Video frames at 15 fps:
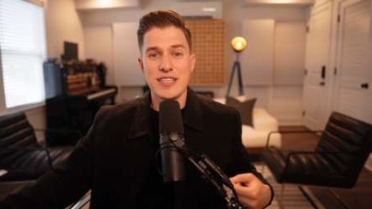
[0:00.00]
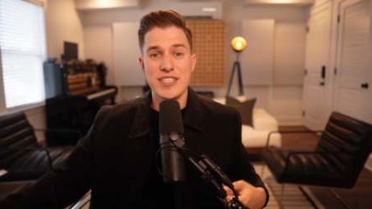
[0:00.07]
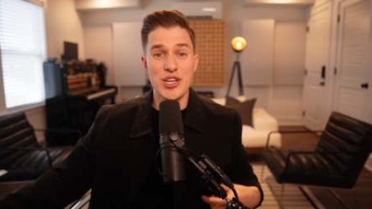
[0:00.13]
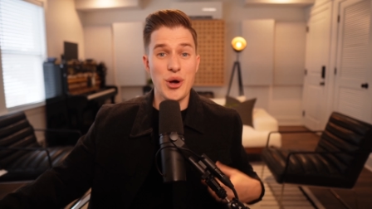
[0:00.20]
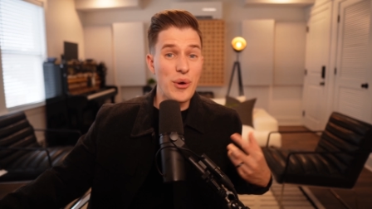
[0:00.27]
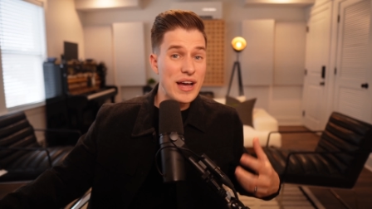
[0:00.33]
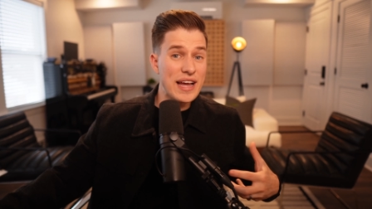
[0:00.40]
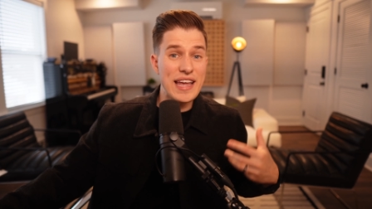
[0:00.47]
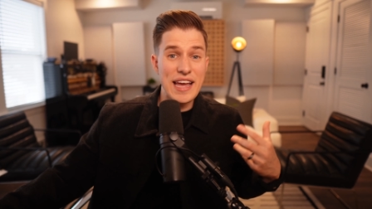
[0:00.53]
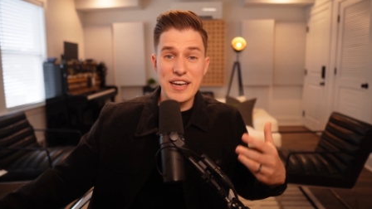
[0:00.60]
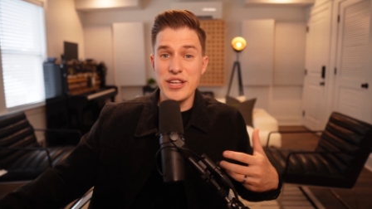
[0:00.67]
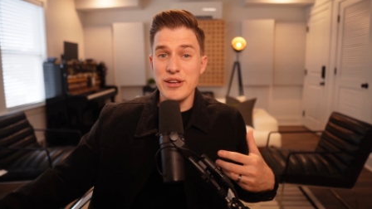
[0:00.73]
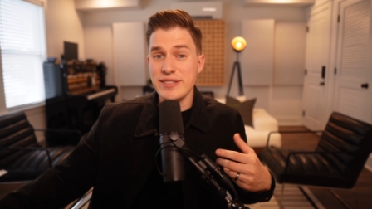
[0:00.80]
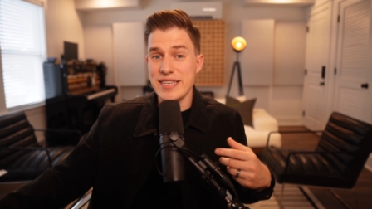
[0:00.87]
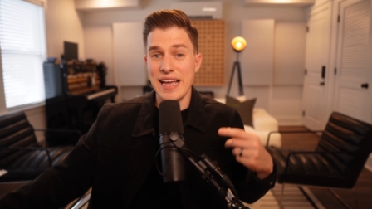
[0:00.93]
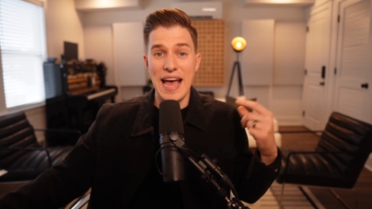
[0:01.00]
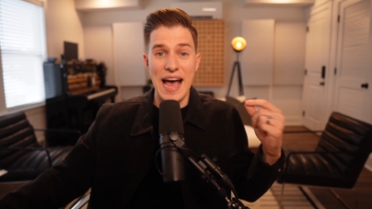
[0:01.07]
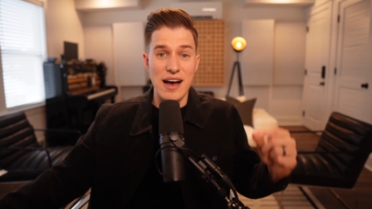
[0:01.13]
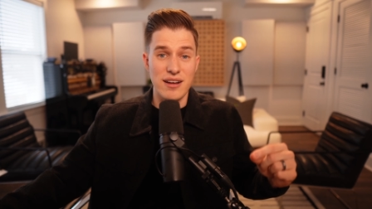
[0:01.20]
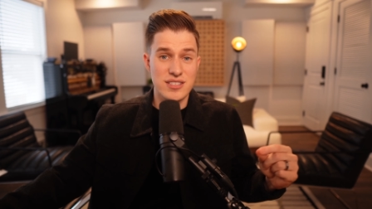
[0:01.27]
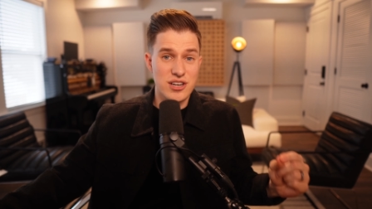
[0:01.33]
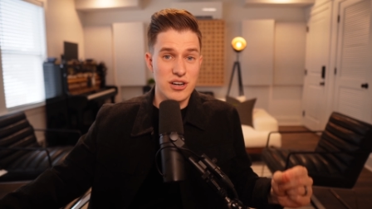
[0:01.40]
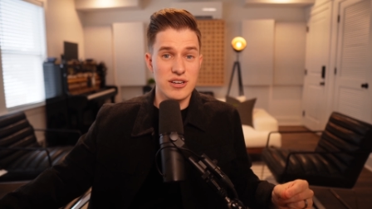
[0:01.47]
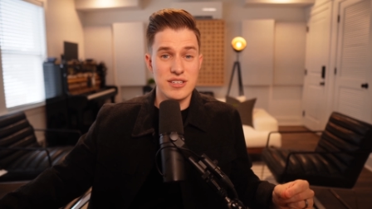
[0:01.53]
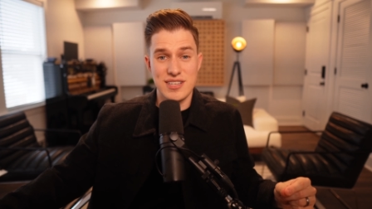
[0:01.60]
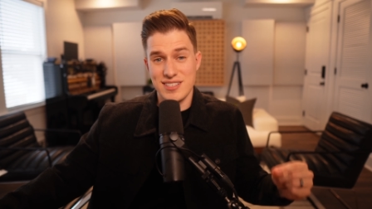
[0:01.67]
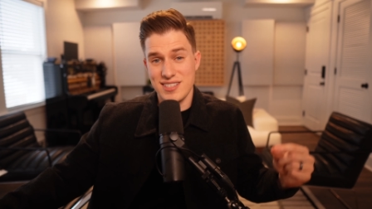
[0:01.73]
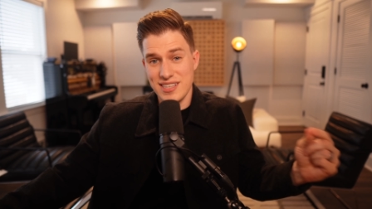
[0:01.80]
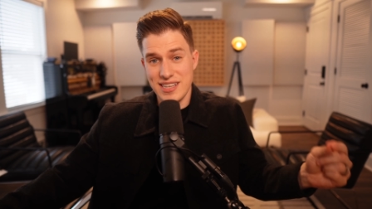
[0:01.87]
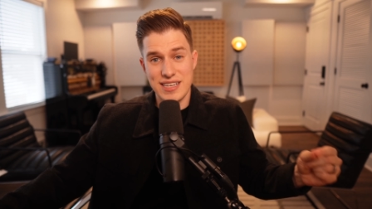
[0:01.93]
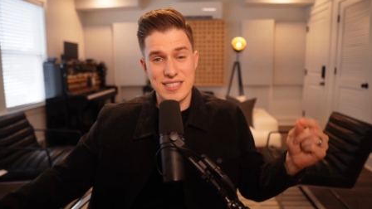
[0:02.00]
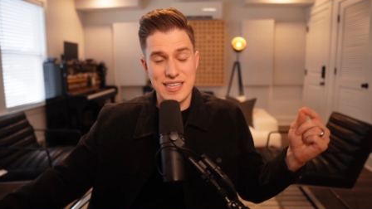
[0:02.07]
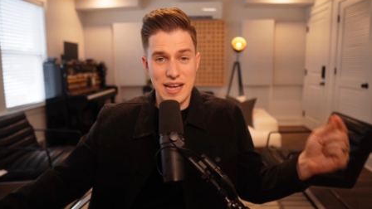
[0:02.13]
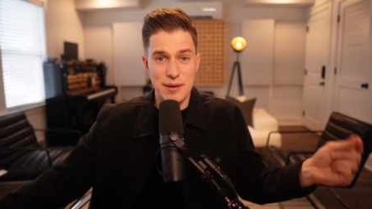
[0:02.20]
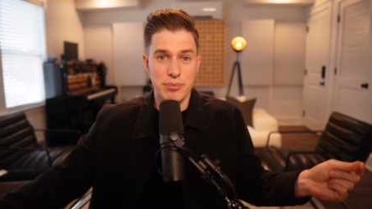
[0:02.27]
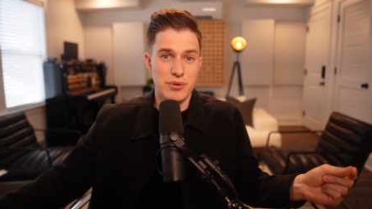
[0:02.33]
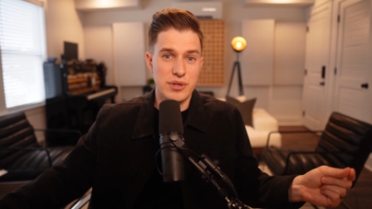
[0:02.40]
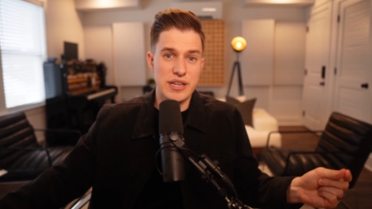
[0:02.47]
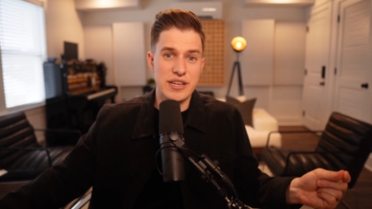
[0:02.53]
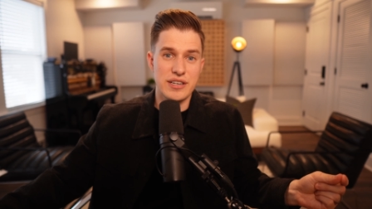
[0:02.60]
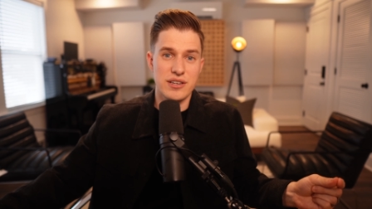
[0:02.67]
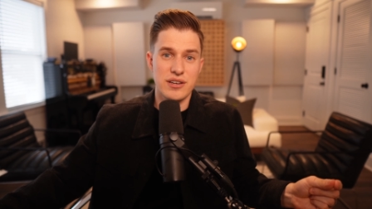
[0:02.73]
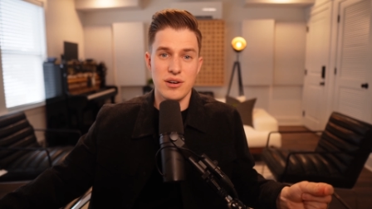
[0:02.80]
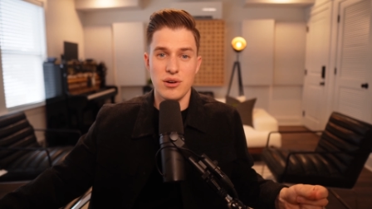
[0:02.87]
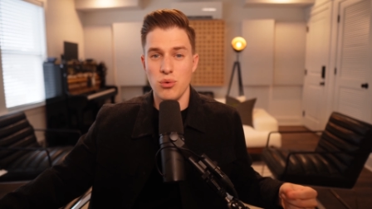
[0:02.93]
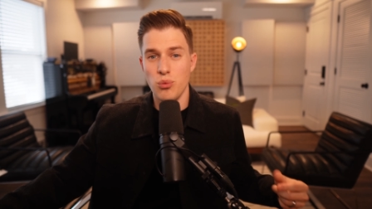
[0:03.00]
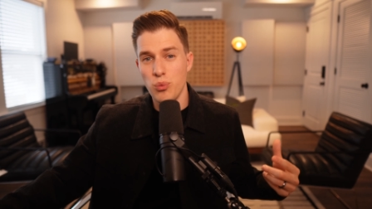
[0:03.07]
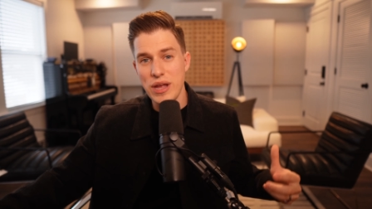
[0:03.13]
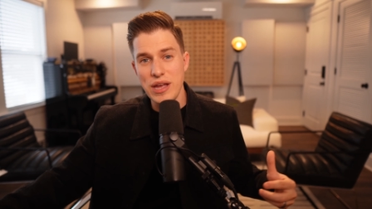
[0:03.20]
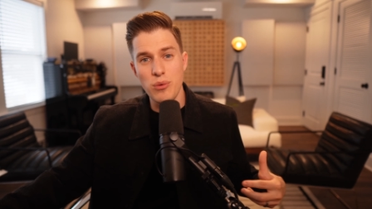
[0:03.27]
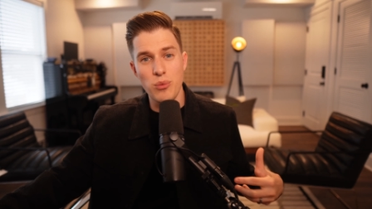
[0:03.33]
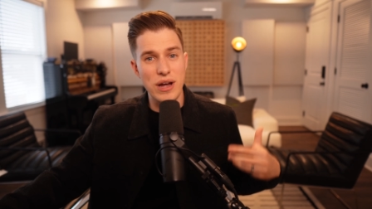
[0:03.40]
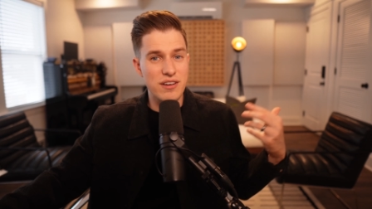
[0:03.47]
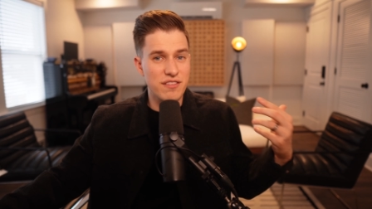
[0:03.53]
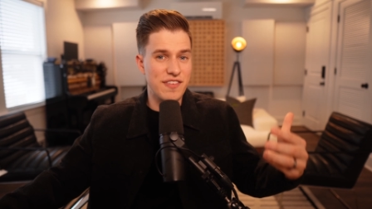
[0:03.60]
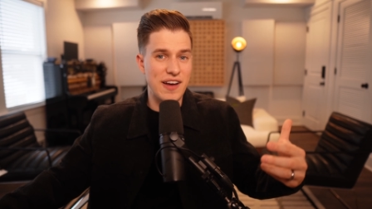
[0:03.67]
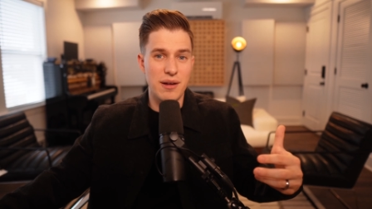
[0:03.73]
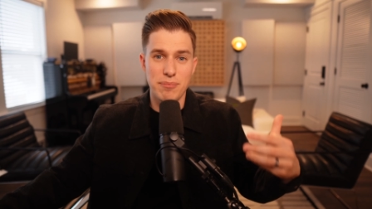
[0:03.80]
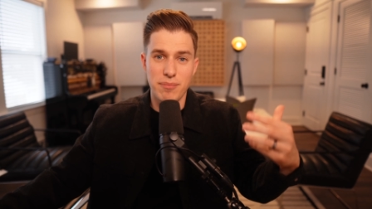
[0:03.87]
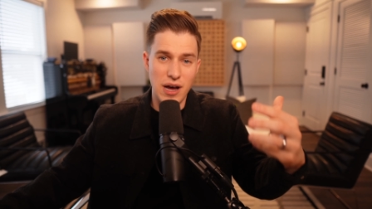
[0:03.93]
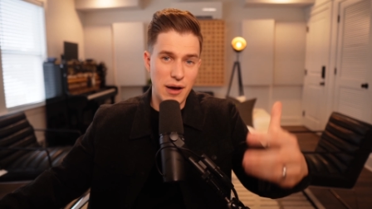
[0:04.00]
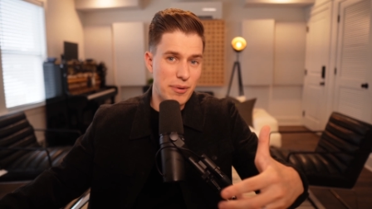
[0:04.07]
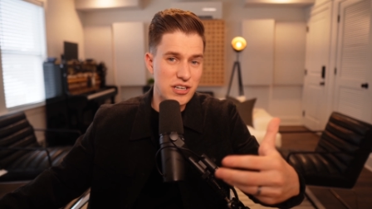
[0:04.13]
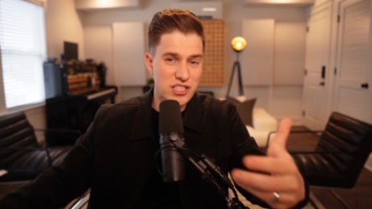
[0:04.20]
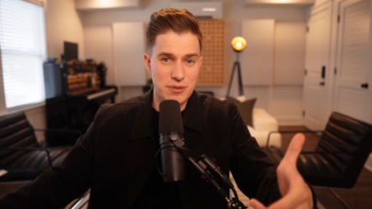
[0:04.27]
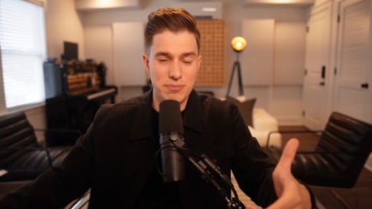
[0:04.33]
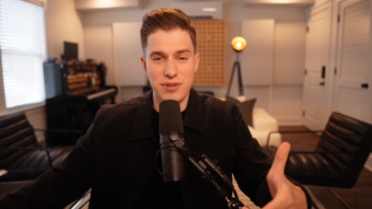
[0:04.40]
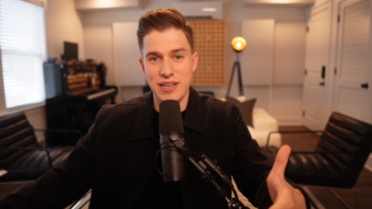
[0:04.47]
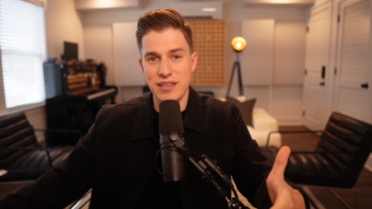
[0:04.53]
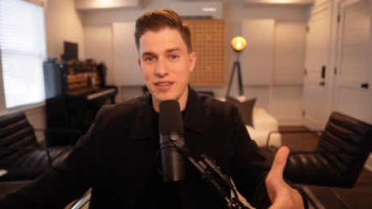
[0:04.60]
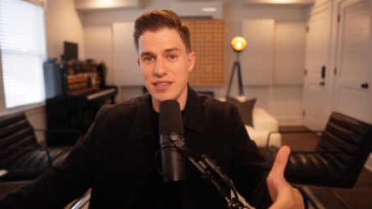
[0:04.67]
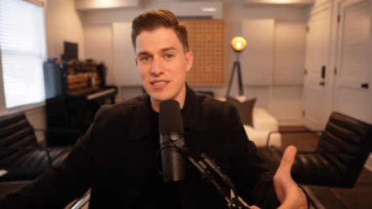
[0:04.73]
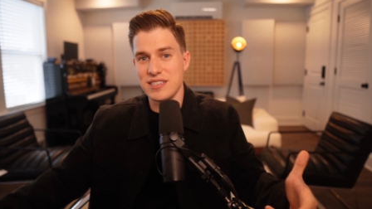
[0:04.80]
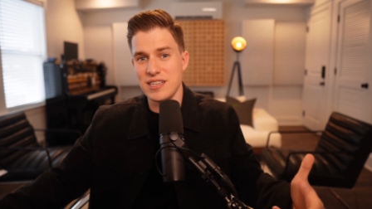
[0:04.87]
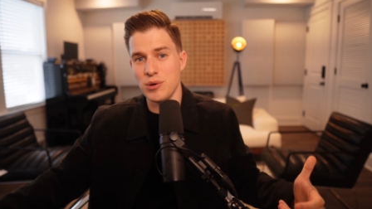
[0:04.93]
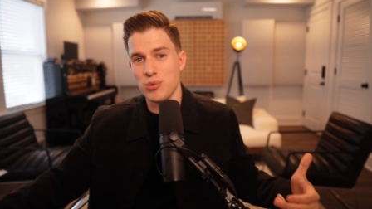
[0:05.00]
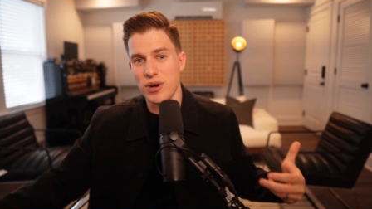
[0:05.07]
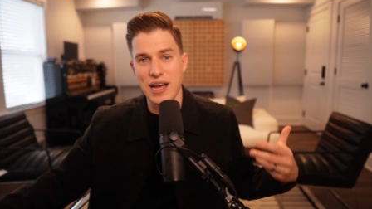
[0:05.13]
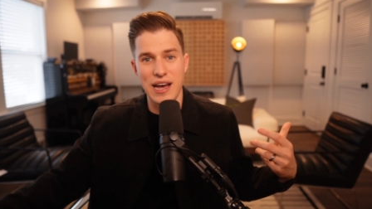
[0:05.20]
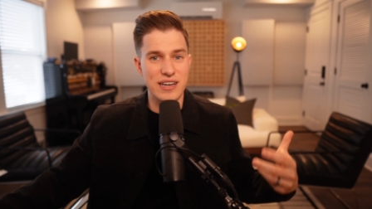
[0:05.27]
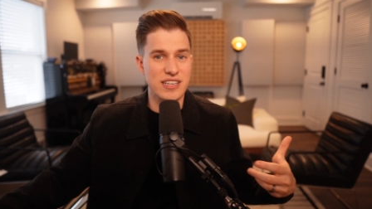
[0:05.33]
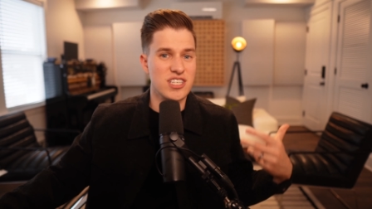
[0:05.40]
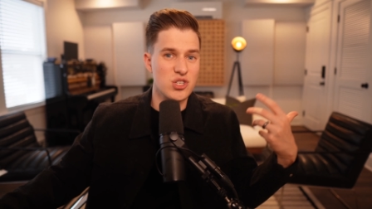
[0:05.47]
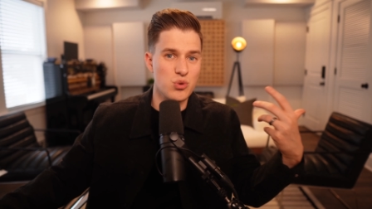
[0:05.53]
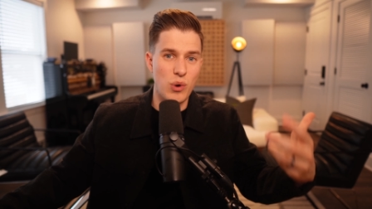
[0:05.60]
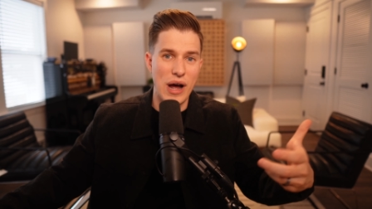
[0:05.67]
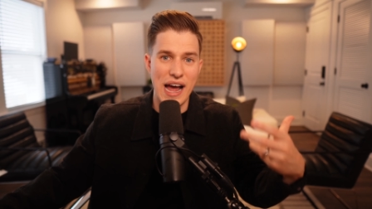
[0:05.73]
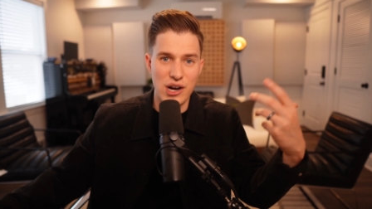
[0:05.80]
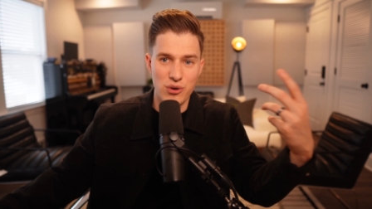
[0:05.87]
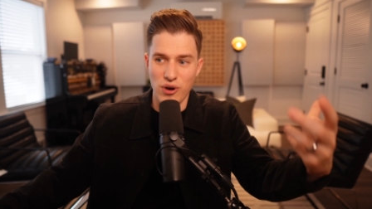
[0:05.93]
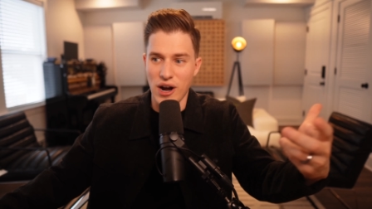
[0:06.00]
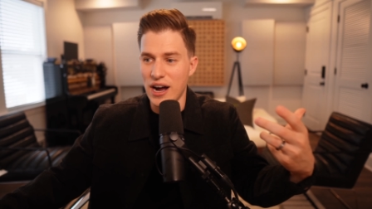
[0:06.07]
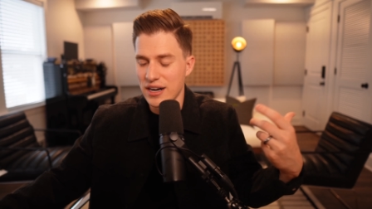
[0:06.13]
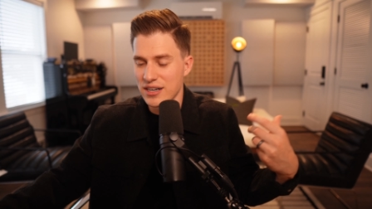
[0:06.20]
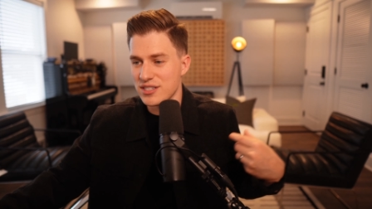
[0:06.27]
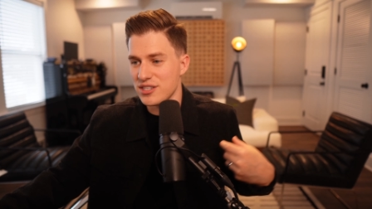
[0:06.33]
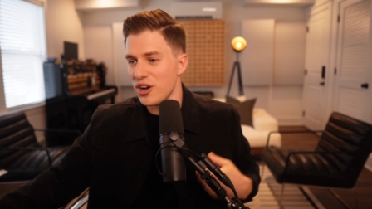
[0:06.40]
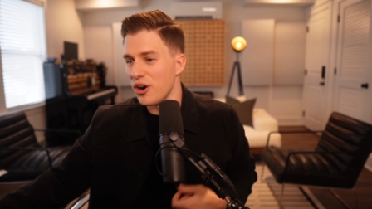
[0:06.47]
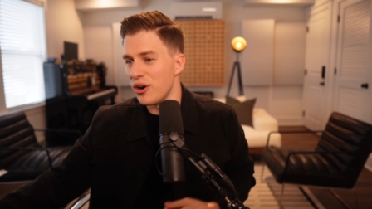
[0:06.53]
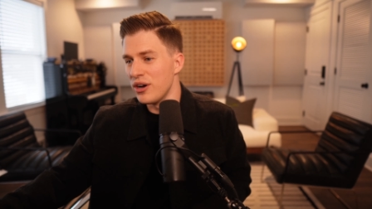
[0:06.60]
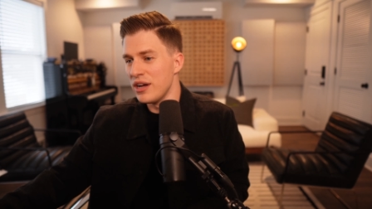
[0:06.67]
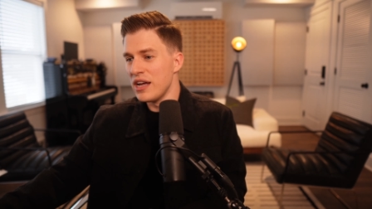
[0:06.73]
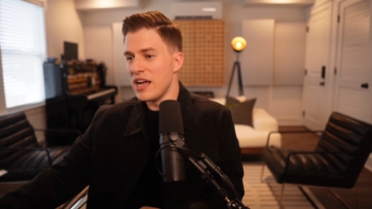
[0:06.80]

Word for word: So again, using Outskrts as the example here, we went and found a bunch of playlists that were kind of swag rock. So